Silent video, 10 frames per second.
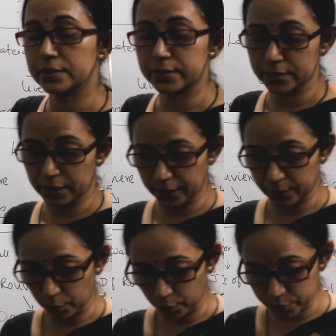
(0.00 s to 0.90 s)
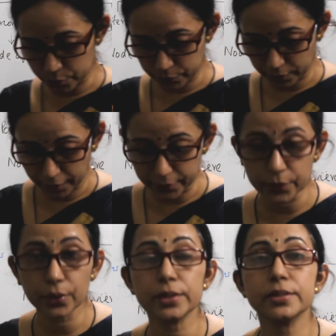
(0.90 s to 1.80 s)
ridge and also the
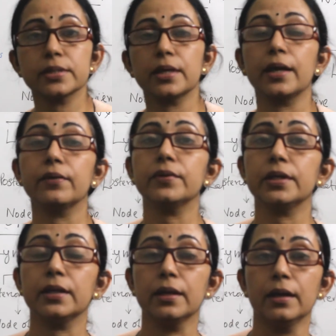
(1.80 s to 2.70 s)
adenoids, and we